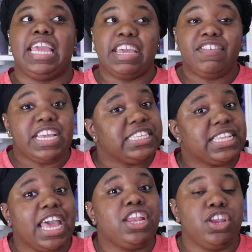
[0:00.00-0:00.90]
if he
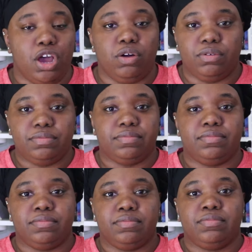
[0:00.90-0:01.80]
said no,
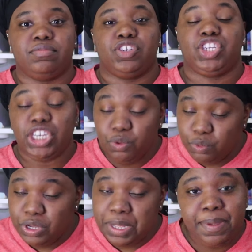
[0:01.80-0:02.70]
she
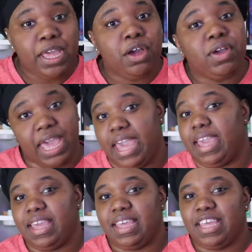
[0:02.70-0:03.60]
would be
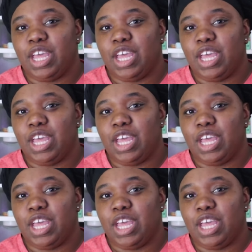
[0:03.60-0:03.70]
okay,